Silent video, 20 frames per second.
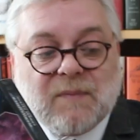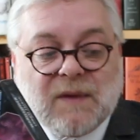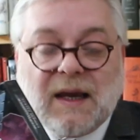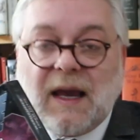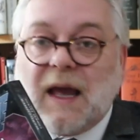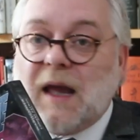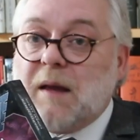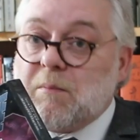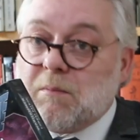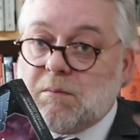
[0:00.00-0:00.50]

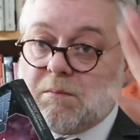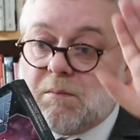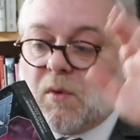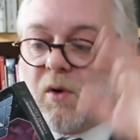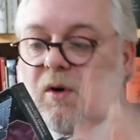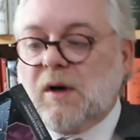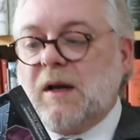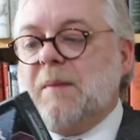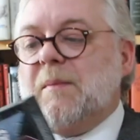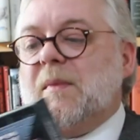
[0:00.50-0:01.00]
again,
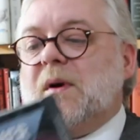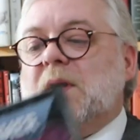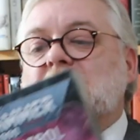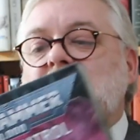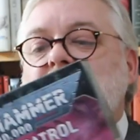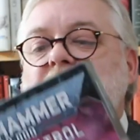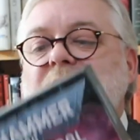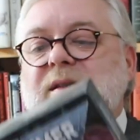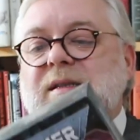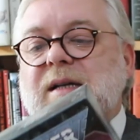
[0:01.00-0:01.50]
more on him on
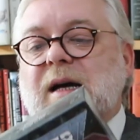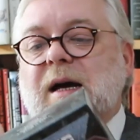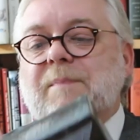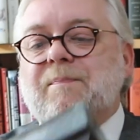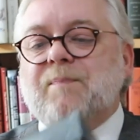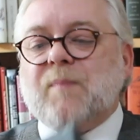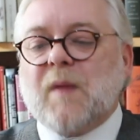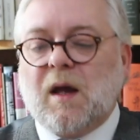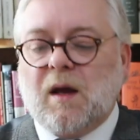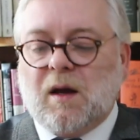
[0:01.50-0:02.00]
another
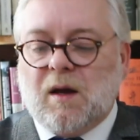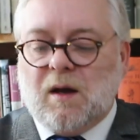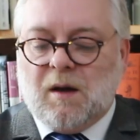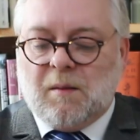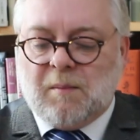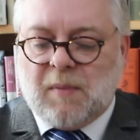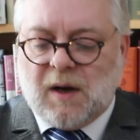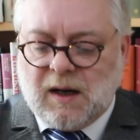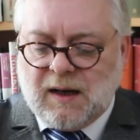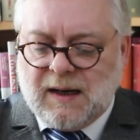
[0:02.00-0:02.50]
time.
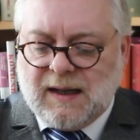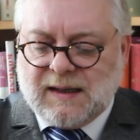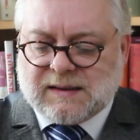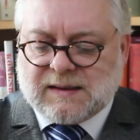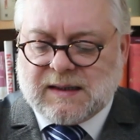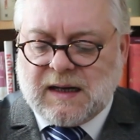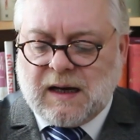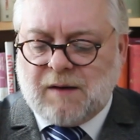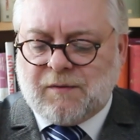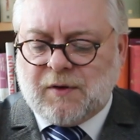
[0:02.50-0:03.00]
But
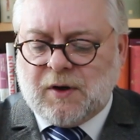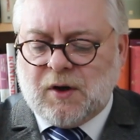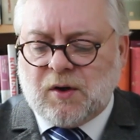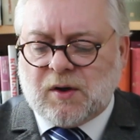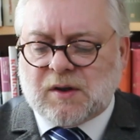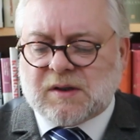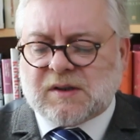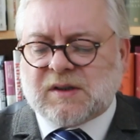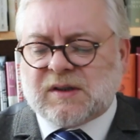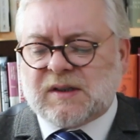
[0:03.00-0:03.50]
let's have a
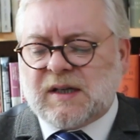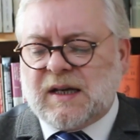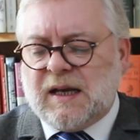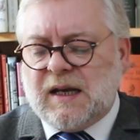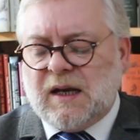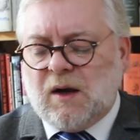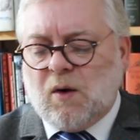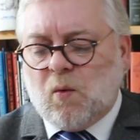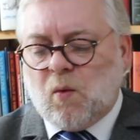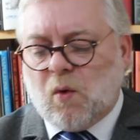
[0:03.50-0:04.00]
look,
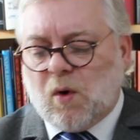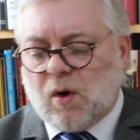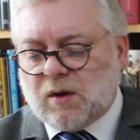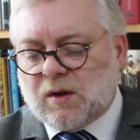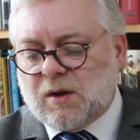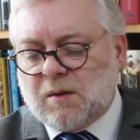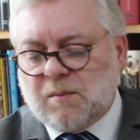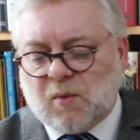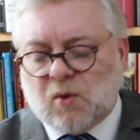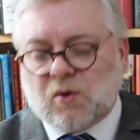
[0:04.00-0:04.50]
see what
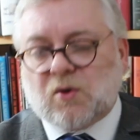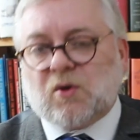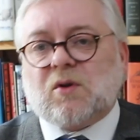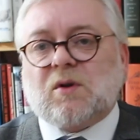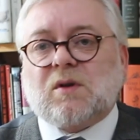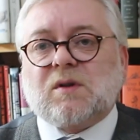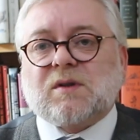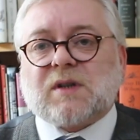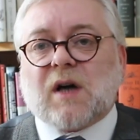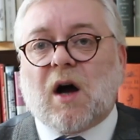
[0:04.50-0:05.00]
the
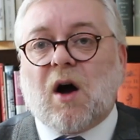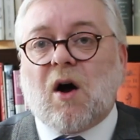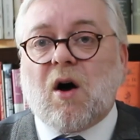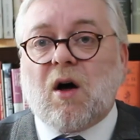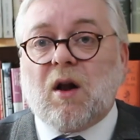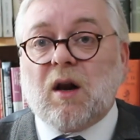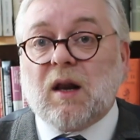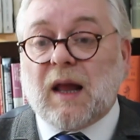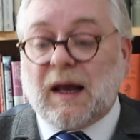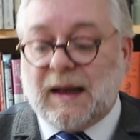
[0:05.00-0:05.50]
models
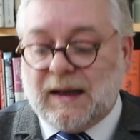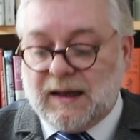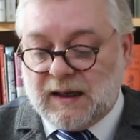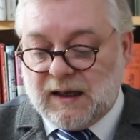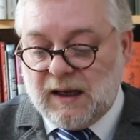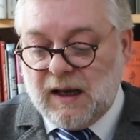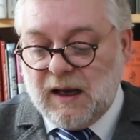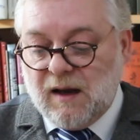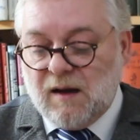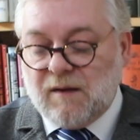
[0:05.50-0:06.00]
are
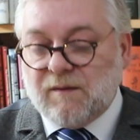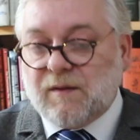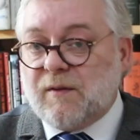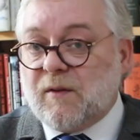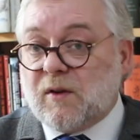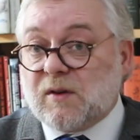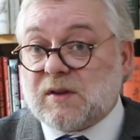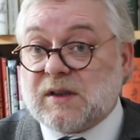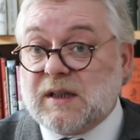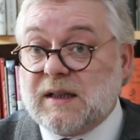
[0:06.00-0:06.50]
like. If
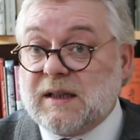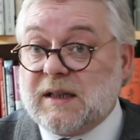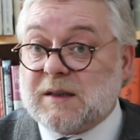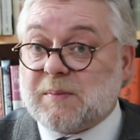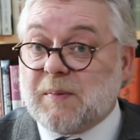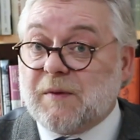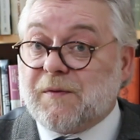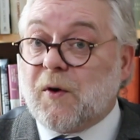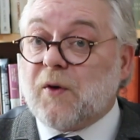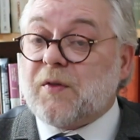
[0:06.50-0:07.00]
you've not seen
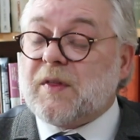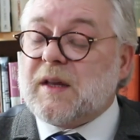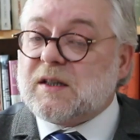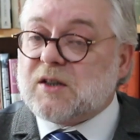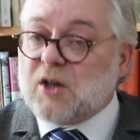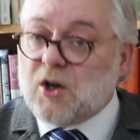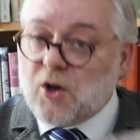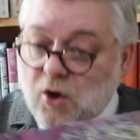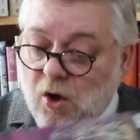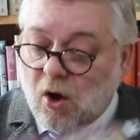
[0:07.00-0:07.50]
these before,
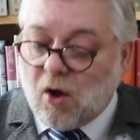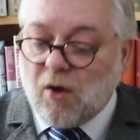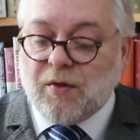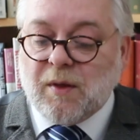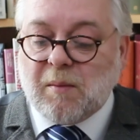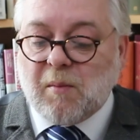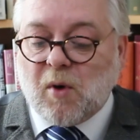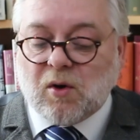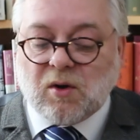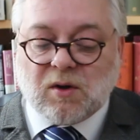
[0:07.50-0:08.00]
these are not
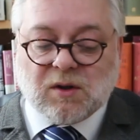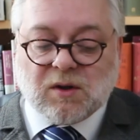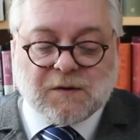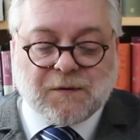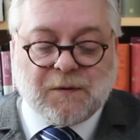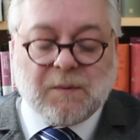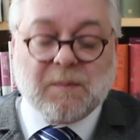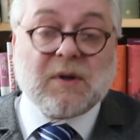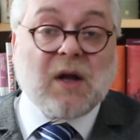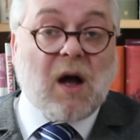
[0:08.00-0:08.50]
the models
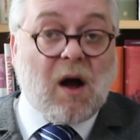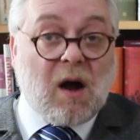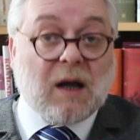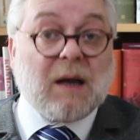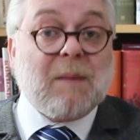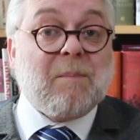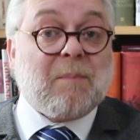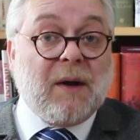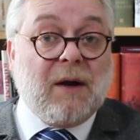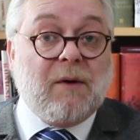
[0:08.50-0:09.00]
from Dark
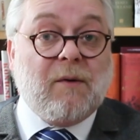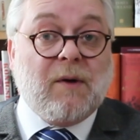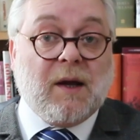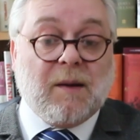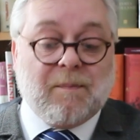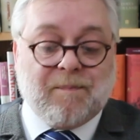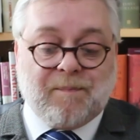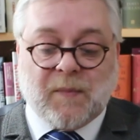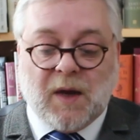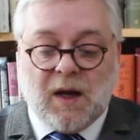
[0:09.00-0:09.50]

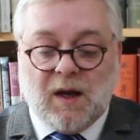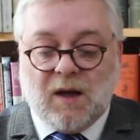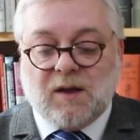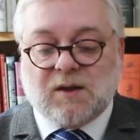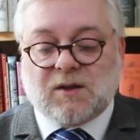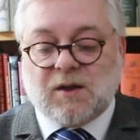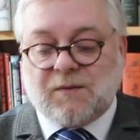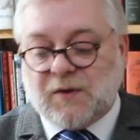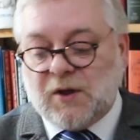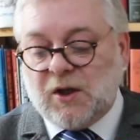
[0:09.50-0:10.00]
Imperium.
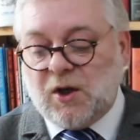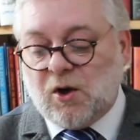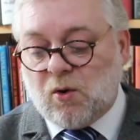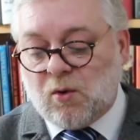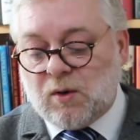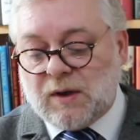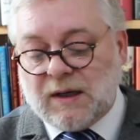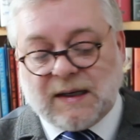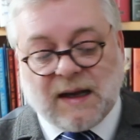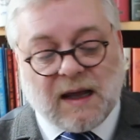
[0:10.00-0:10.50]
So if the
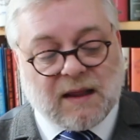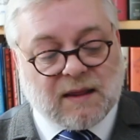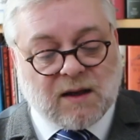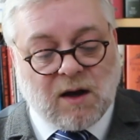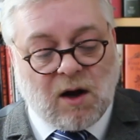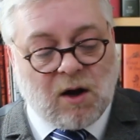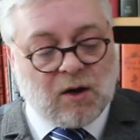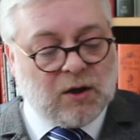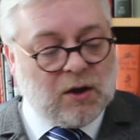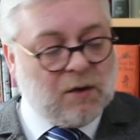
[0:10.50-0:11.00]
only
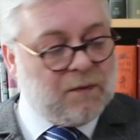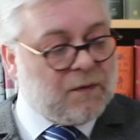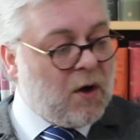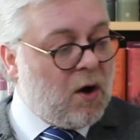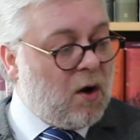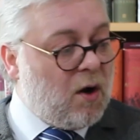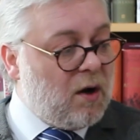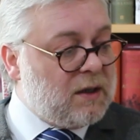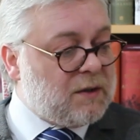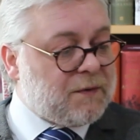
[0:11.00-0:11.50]
Deathguard you've
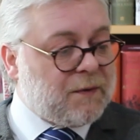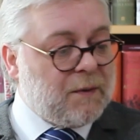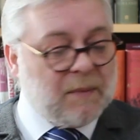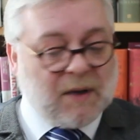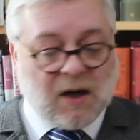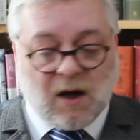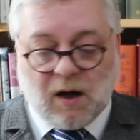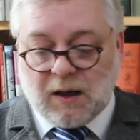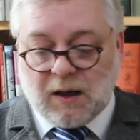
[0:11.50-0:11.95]
got is from Dark